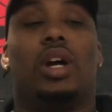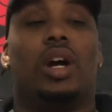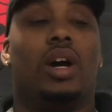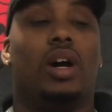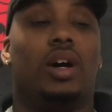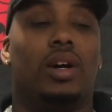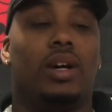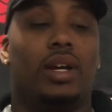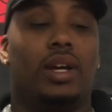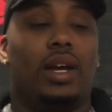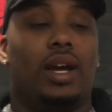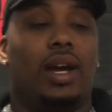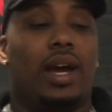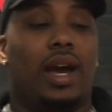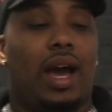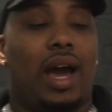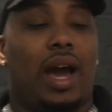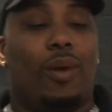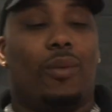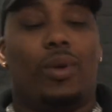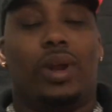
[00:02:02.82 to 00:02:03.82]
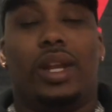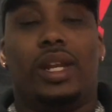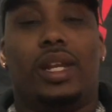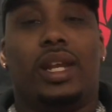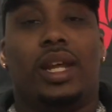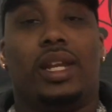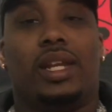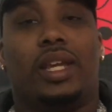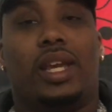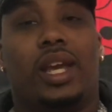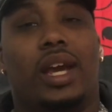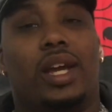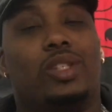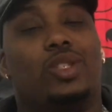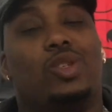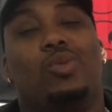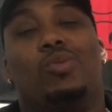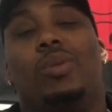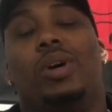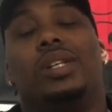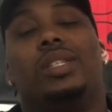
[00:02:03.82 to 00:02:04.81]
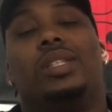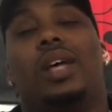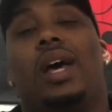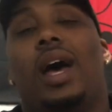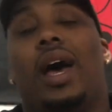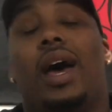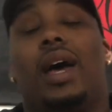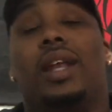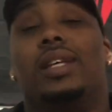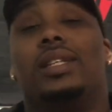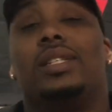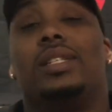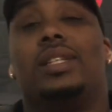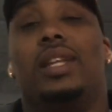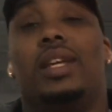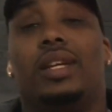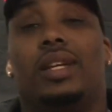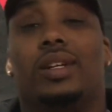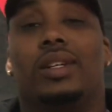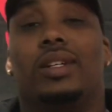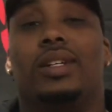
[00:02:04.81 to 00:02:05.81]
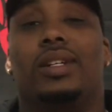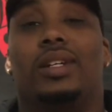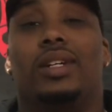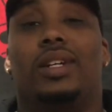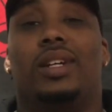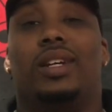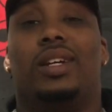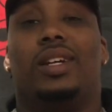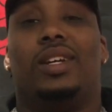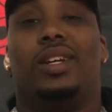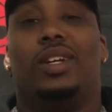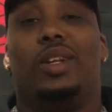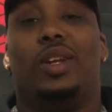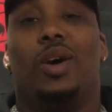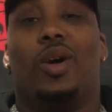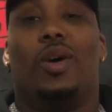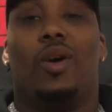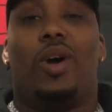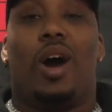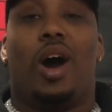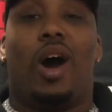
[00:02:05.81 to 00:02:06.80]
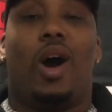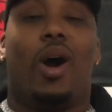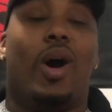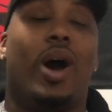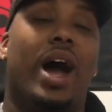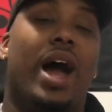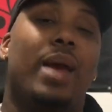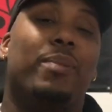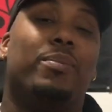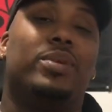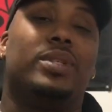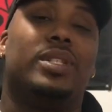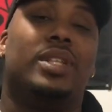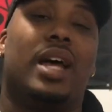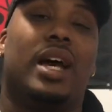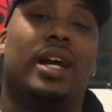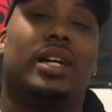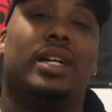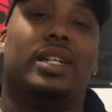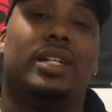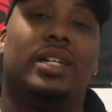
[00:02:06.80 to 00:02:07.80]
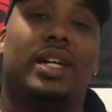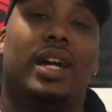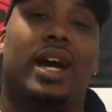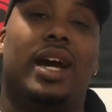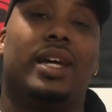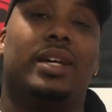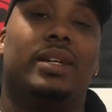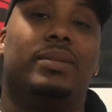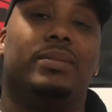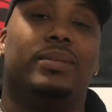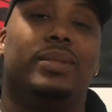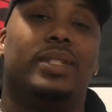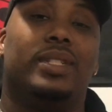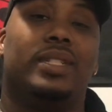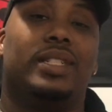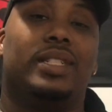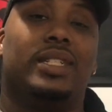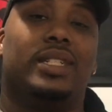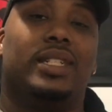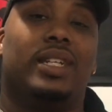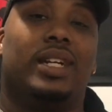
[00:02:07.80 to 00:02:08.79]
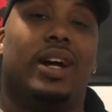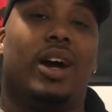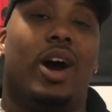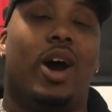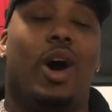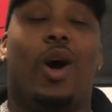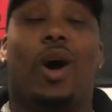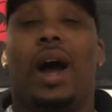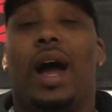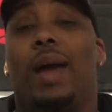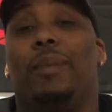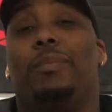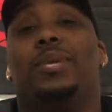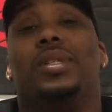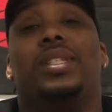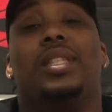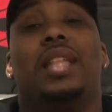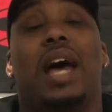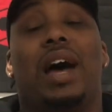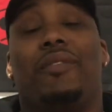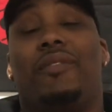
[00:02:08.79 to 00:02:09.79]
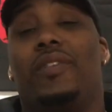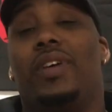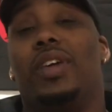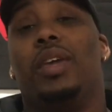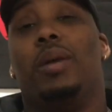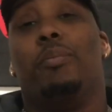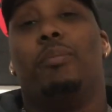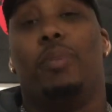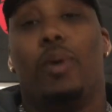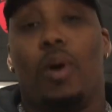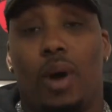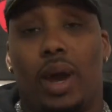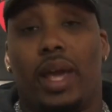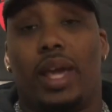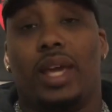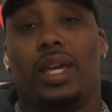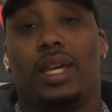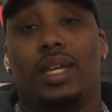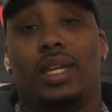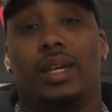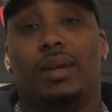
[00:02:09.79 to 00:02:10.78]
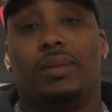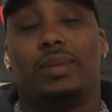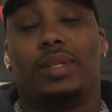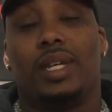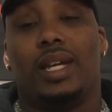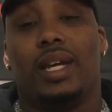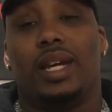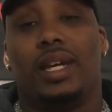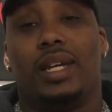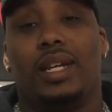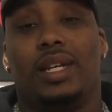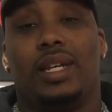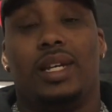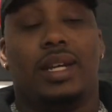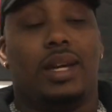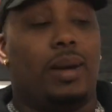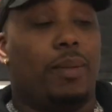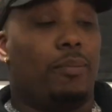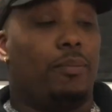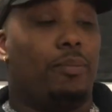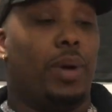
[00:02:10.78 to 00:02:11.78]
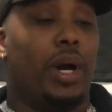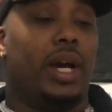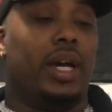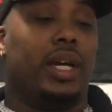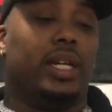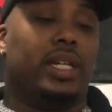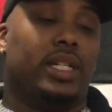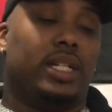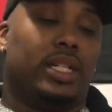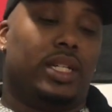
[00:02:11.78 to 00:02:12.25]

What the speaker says: y'all, I really didn't care too much to hide this sneaker. All hype is not good hype. All hype is not for your boy. You know what I'm saying? But,